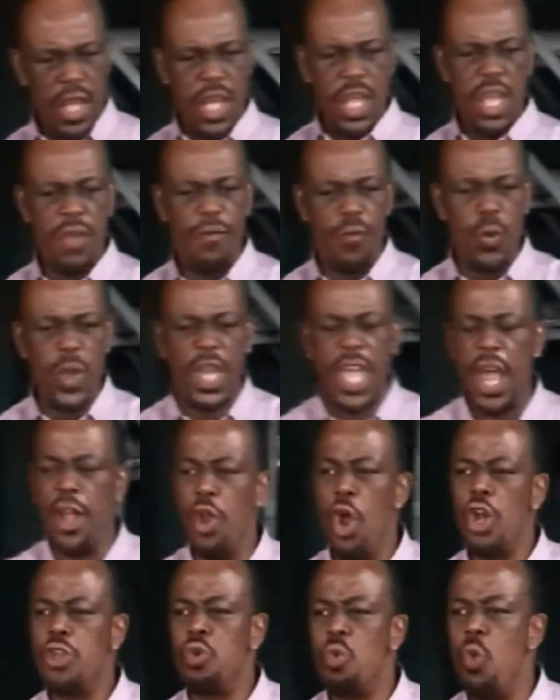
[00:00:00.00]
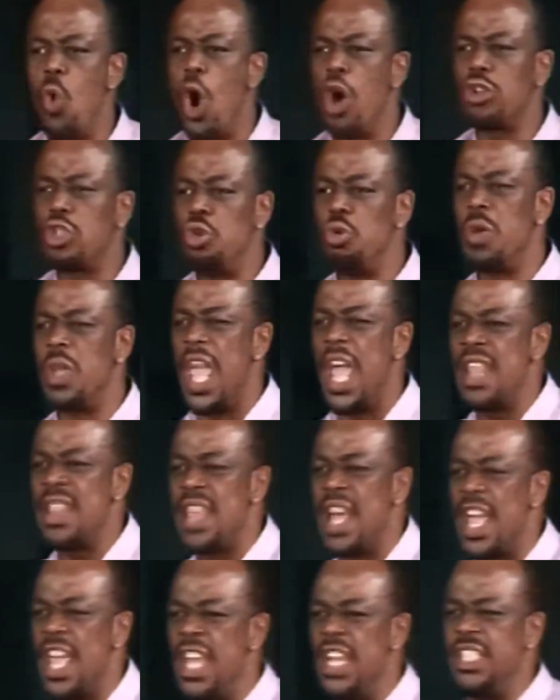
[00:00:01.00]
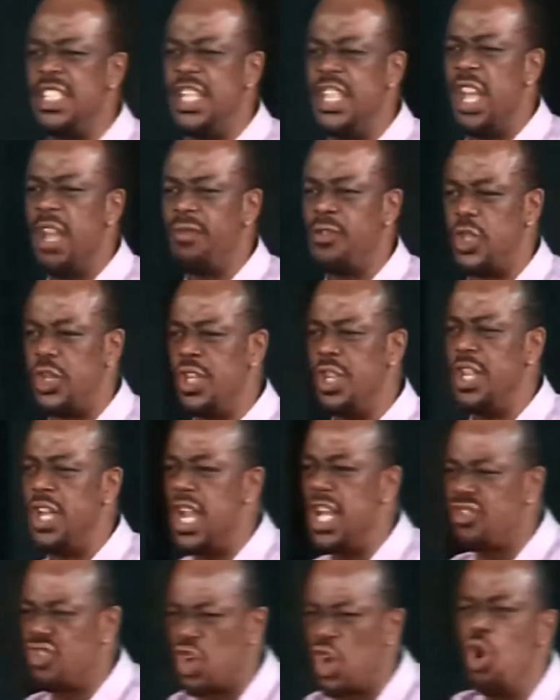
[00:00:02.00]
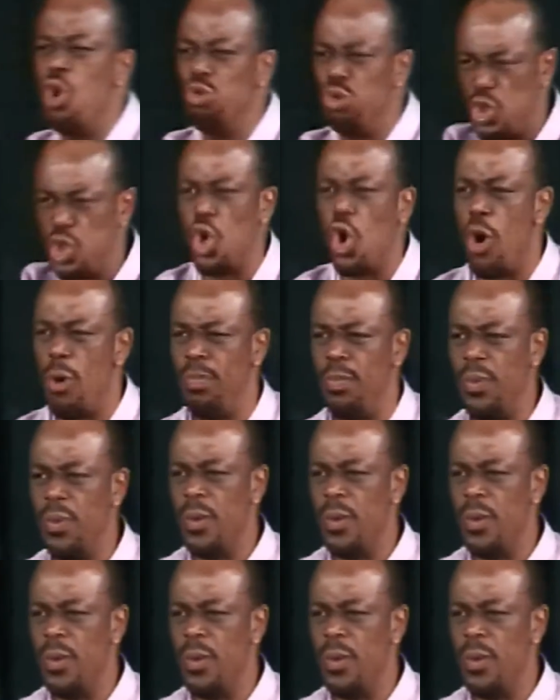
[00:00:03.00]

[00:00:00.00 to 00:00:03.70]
If we cannot walk together at DFG, let's close shop.